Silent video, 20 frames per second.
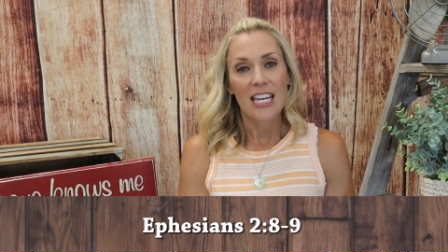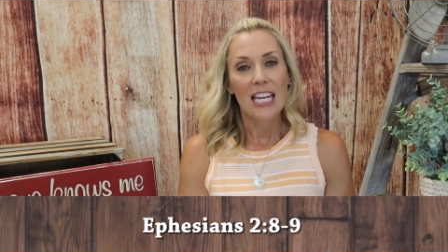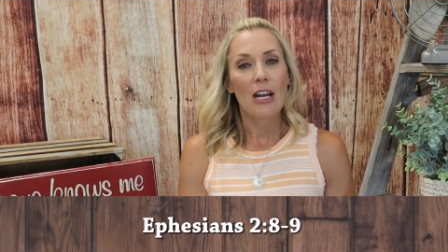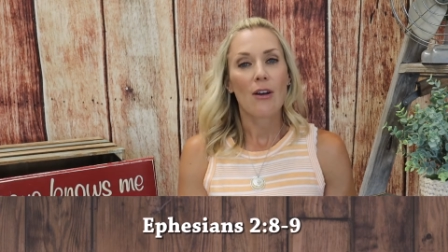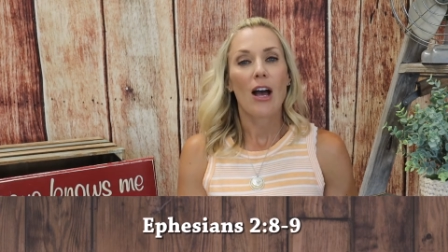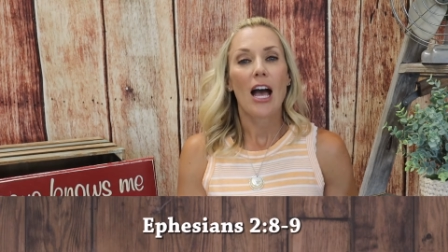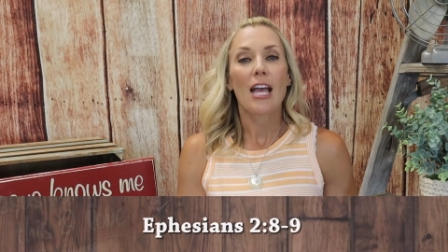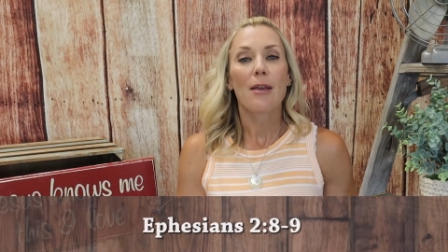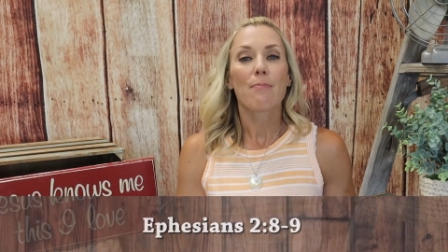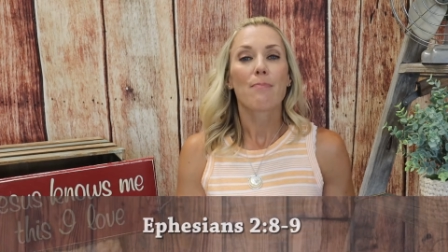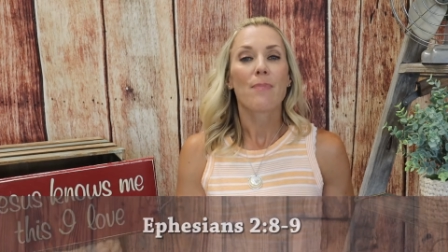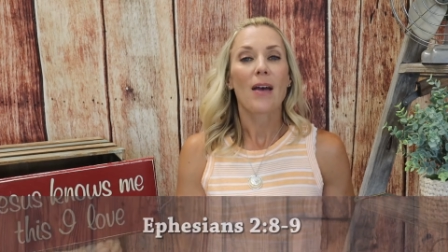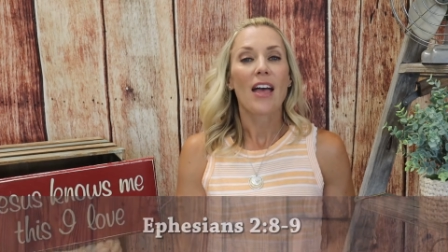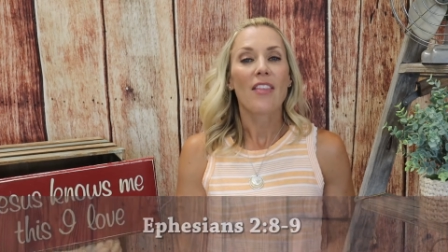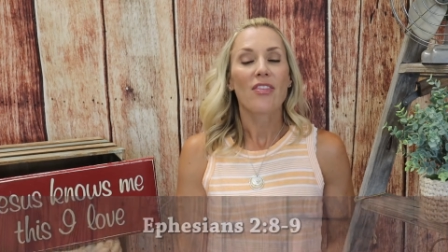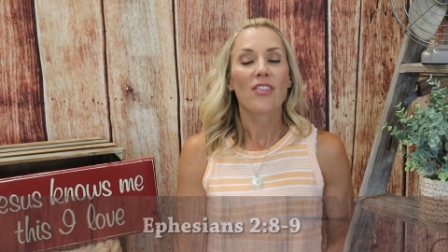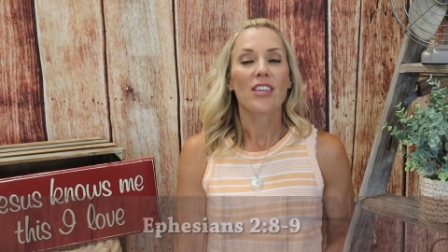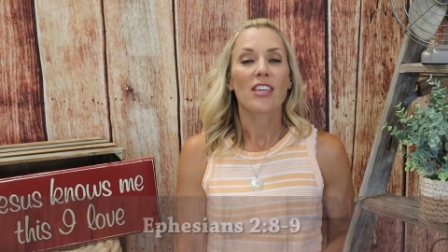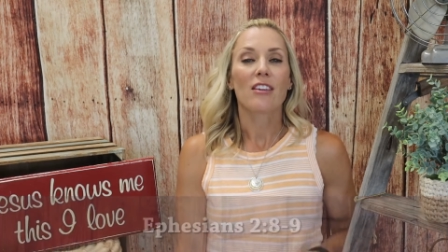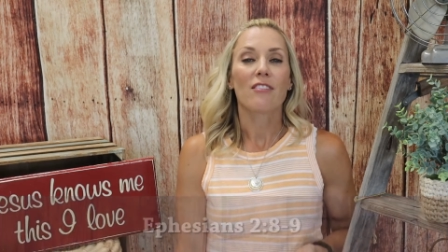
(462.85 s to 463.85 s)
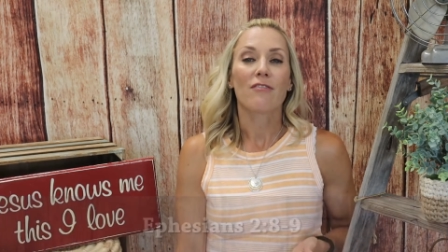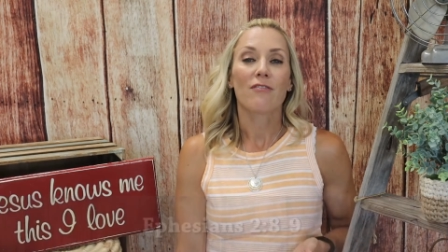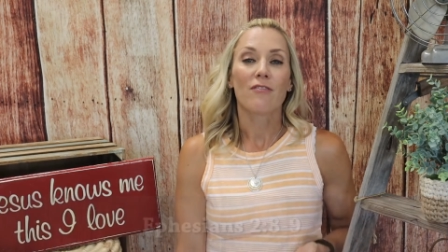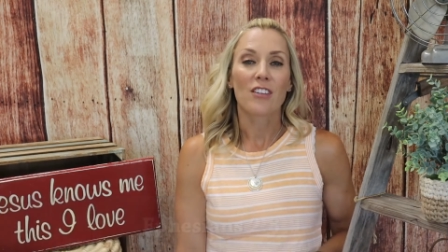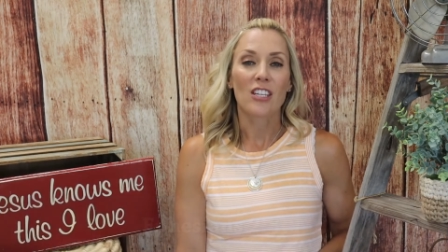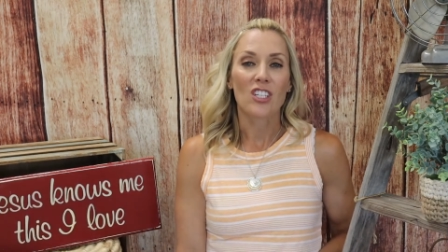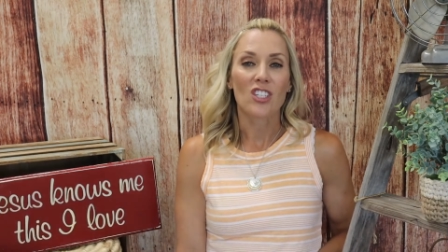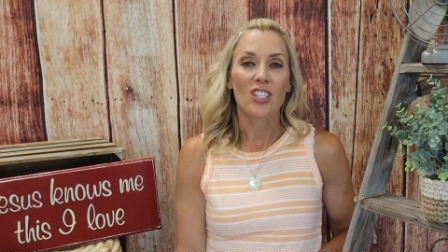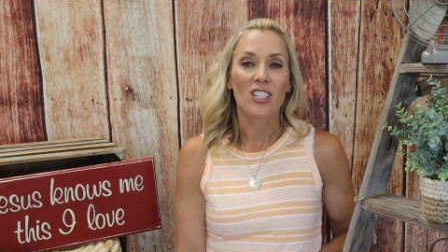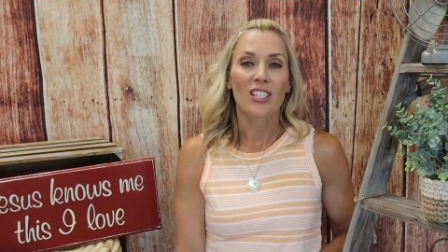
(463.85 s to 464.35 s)
Now, I bet the
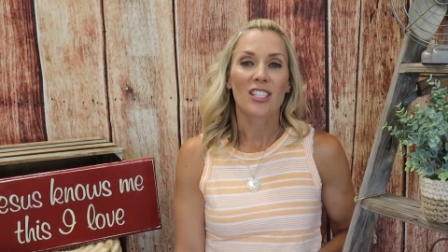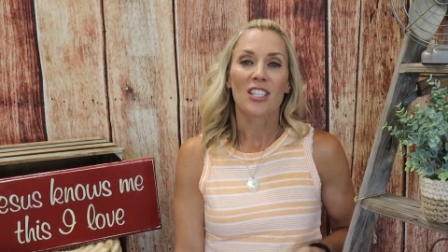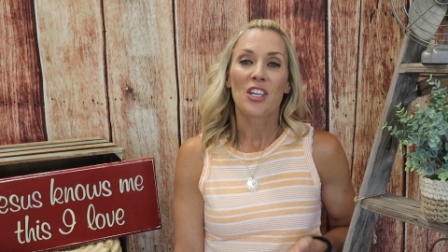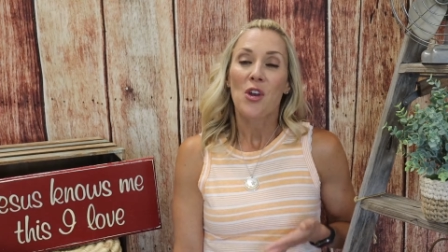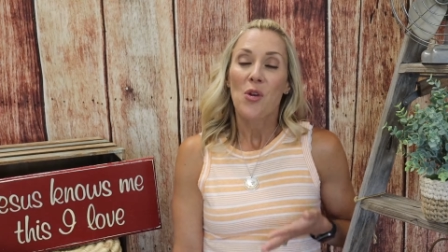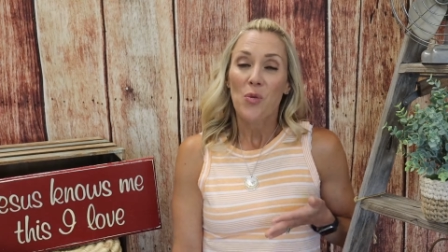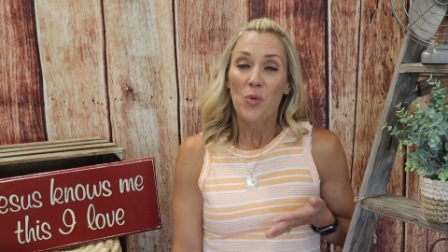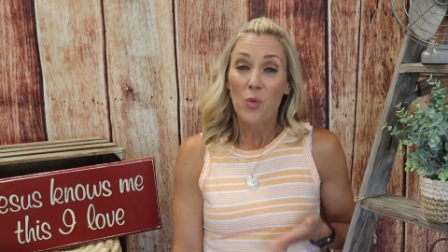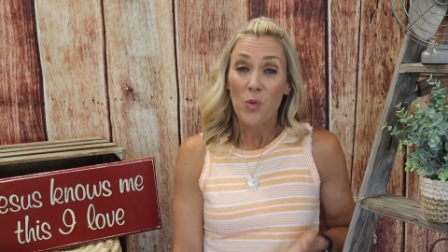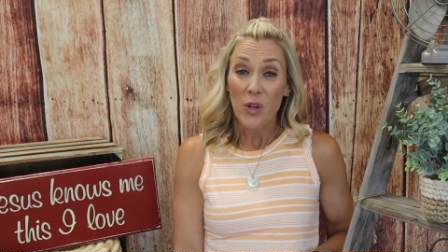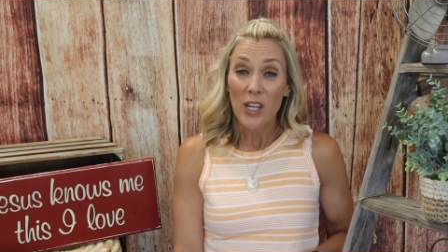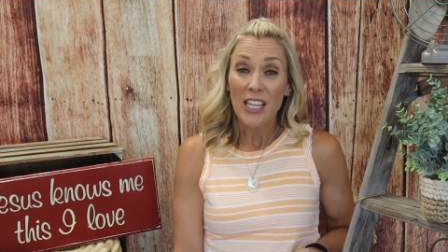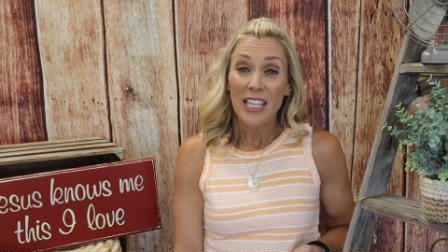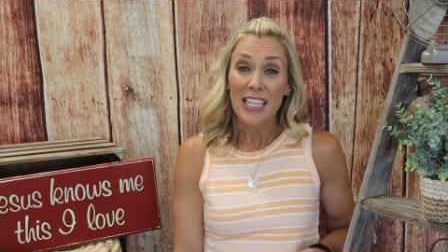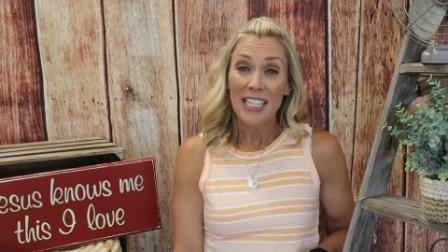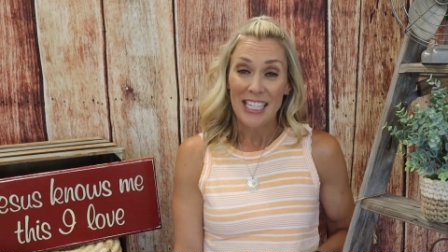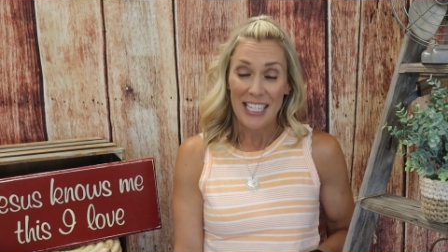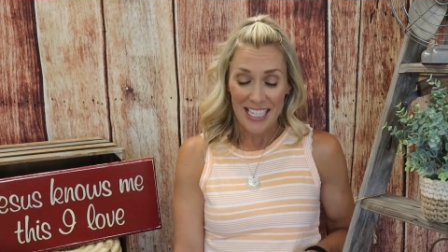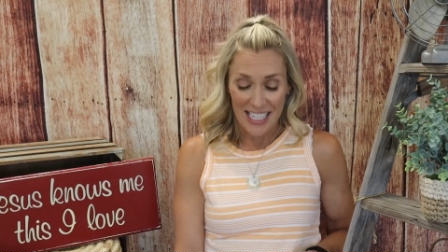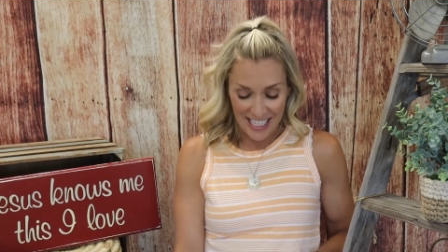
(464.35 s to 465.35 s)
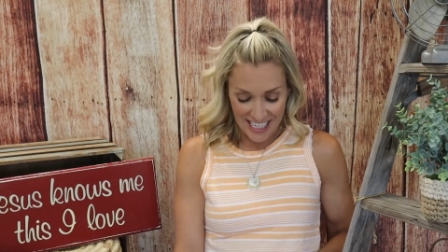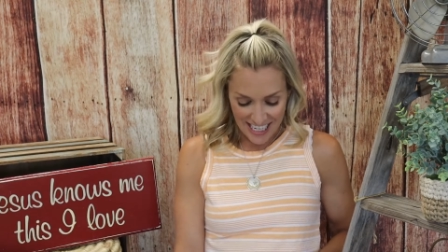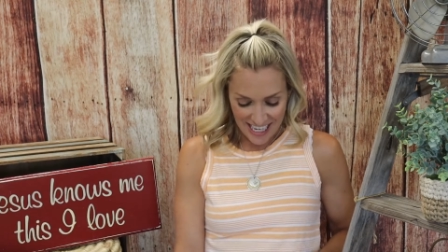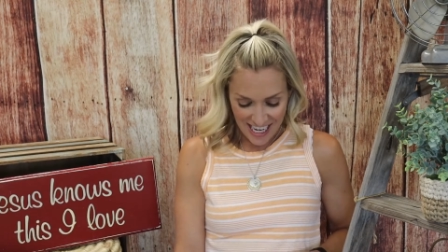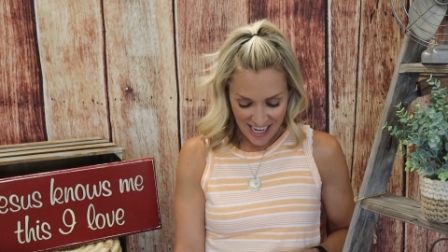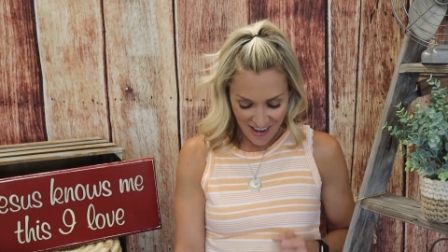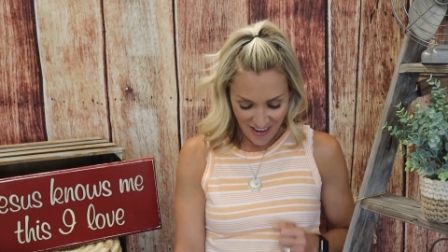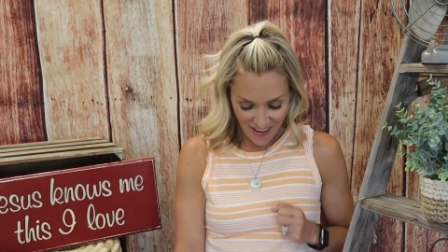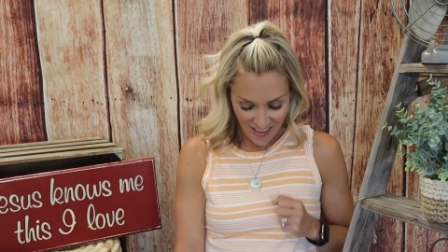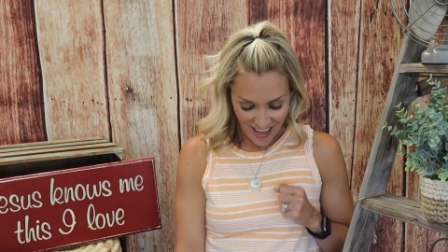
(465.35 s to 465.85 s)
Ephesians really needed to
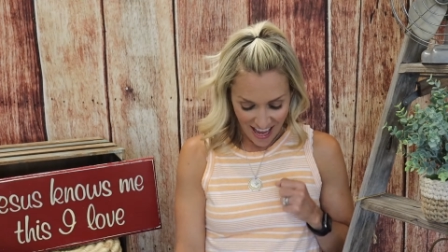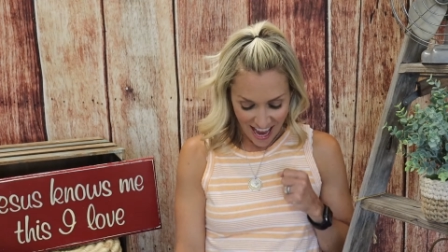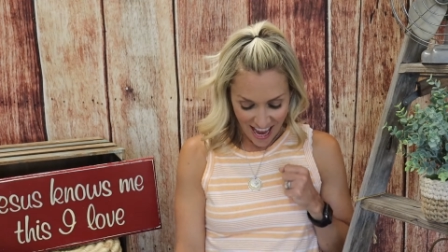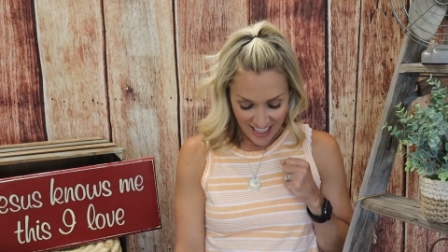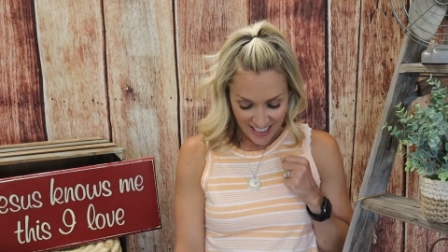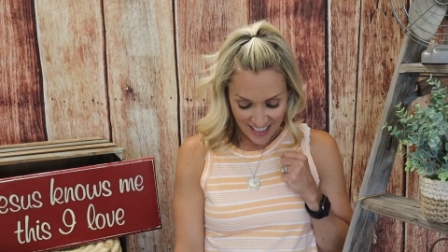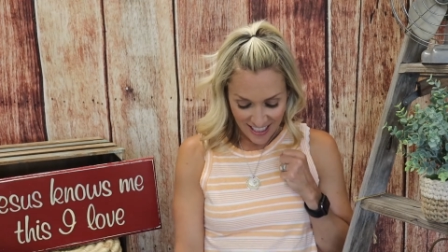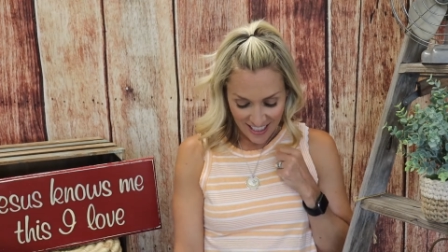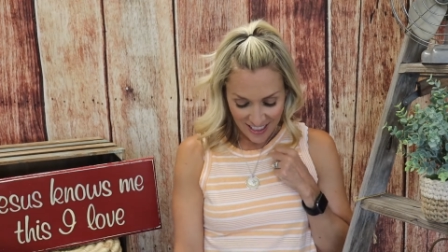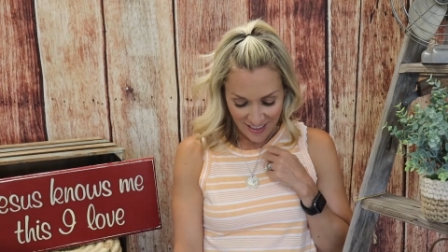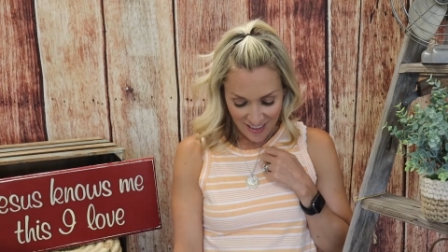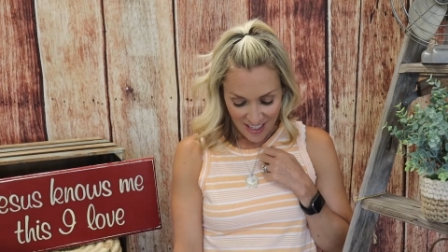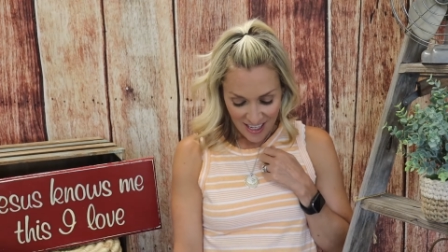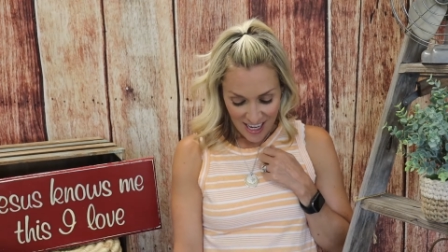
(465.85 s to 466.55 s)
hear that.